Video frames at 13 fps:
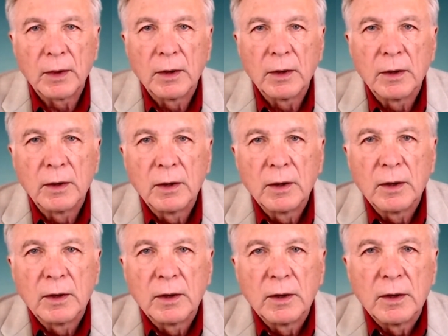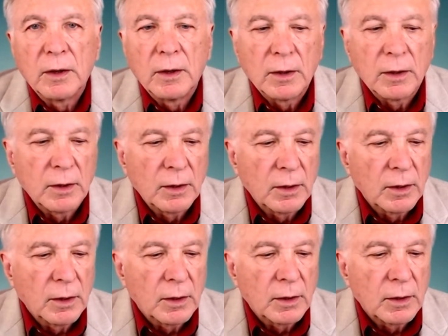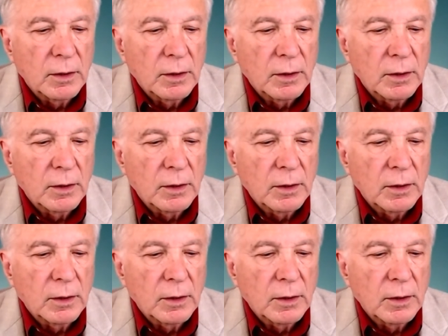Nobody speaks.